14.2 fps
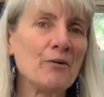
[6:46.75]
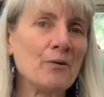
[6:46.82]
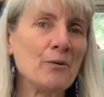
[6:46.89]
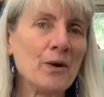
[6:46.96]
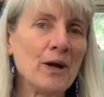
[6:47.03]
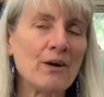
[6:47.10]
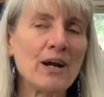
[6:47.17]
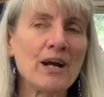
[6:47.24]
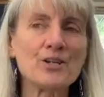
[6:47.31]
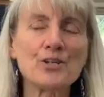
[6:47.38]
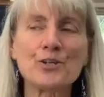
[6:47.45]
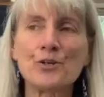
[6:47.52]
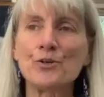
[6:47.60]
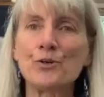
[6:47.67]
where I
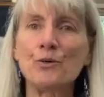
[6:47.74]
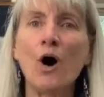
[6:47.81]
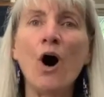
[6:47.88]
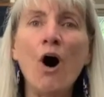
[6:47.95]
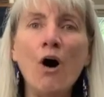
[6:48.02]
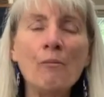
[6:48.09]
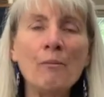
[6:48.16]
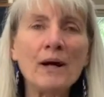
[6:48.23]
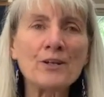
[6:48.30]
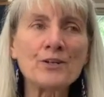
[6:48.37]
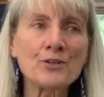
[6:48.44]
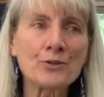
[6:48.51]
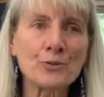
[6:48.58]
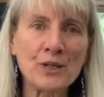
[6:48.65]
show you all my
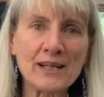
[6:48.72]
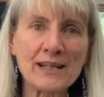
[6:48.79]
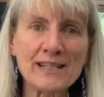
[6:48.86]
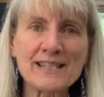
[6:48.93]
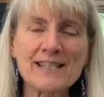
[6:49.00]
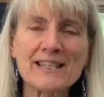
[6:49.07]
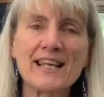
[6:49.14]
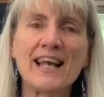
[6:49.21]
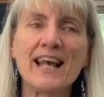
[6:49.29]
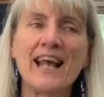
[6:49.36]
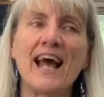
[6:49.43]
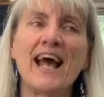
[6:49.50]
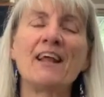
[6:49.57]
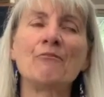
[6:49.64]
tricks,
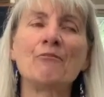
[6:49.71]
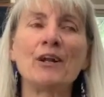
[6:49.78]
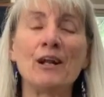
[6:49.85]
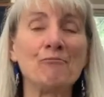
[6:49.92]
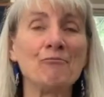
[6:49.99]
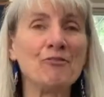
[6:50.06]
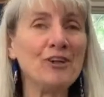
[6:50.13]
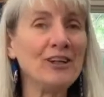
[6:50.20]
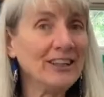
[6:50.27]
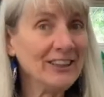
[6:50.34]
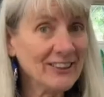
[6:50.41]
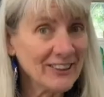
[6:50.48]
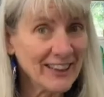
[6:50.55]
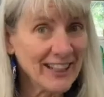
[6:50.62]
and what I'm
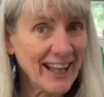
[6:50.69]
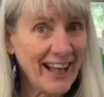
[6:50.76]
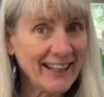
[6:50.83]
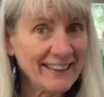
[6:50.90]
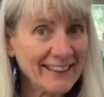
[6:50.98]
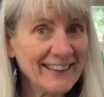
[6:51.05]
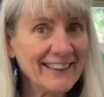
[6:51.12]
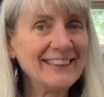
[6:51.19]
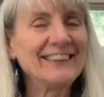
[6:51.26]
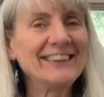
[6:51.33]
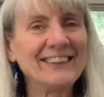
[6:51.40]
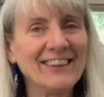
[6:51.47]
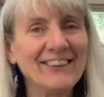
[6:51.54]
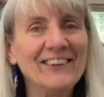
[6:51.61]
really good at is
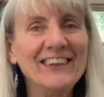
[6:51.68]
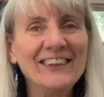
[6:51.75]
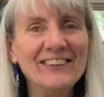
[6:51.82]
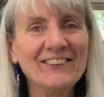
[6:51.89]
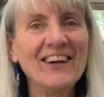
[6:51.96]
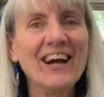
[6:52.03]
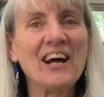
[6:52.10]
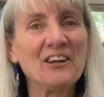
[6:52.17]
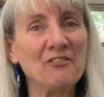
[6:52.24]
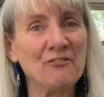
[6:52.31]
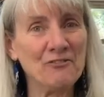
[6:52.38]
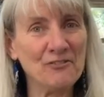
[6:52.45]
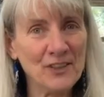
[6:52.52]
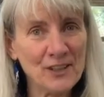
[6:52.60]
showing you how to
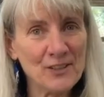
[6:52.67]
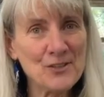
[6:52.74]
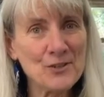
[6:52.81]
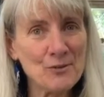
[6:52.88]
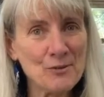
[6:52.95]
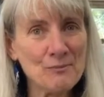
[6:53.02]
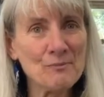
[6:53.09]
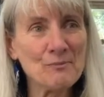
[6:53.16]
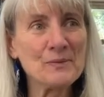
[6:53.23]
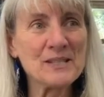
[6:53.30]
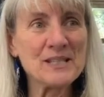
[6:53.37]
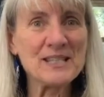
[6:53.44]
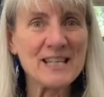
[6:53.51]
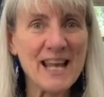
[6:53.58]
fix your
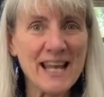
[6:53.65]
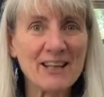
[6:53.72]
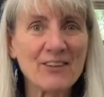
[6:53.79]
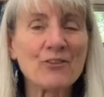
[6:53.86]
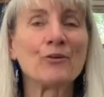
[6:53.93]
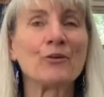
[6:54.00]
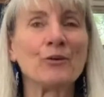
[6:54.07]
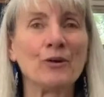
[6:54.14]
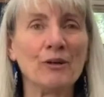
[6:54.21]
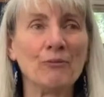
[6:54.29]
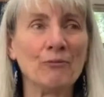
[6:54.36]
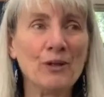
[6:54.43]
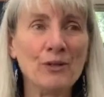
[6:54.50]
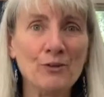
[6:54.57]
mistakes
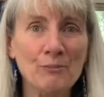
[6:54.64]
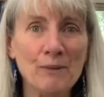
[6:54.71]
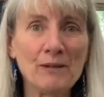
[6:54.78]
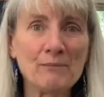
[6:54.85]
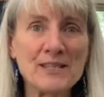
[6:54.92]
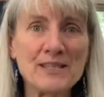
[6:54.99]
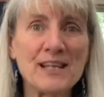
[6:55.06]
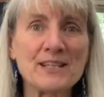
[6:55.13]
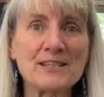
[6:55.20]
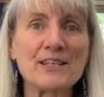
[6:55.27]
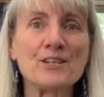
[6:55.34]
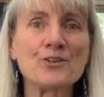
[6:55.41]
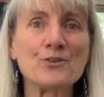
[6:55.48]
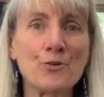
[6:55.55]
when you make mistakes
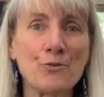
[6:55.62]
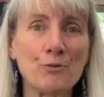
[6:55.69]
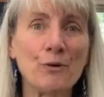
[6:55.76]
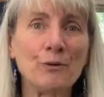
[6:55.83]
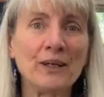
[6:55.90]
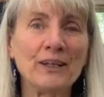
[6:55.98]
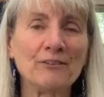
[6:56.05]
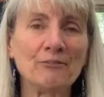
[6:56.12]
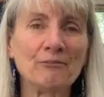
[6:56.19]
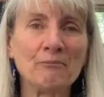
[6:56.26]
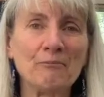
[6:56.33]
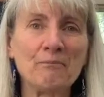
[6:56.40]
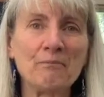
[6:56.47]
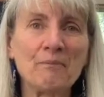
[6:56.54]
in your throwing.
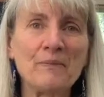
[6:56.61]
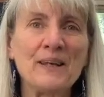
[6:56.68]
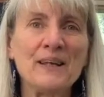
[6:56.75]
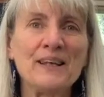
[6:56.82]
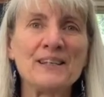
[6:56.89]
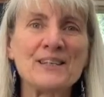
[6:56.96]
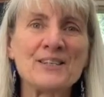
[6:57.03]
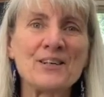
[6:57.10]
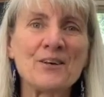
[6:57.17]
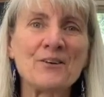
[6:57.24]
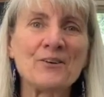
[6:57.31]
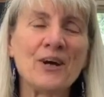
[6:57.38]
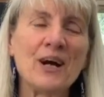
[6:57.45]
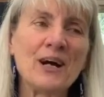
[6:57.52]

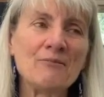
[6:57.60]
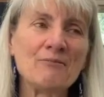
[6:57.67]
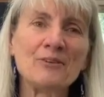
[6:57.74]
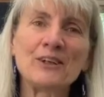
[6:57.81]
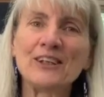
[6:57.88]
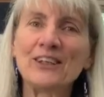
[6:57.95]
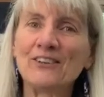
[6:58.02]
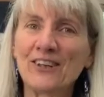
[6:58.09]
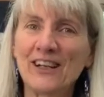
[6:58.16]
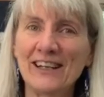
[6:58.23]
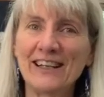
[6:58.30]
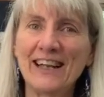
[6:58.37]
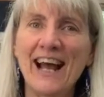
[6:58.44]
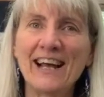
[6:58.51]
So I'm really
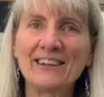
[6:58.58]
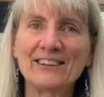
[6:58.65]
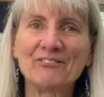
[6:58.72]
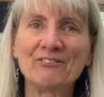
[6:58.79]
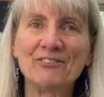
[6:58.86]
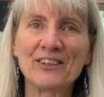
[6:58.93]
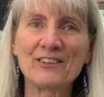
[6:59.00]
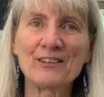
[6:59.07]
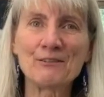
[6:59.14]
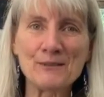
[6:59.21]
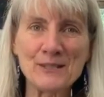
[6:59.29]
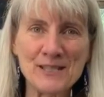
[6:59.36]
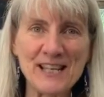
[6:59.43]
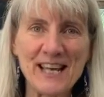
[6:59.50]
great at fixing
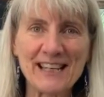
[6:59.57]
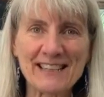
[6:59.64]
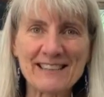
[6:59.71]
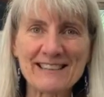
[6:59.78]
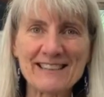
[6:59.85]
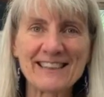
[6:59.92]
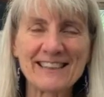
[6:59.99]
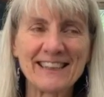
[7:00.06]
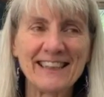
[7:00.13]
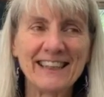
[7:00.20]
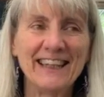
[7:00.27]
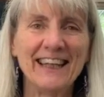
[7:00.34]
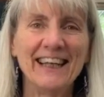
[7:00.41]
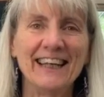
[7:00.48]
mistakes
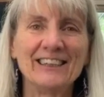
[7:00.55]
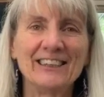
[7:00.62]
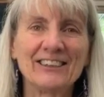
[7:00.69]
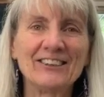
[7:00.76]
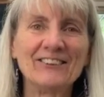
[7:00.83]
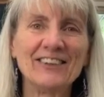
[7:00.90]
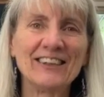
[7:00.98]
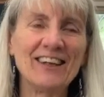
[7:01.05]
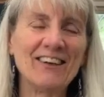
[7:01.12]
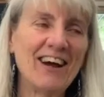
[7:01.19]
and showing you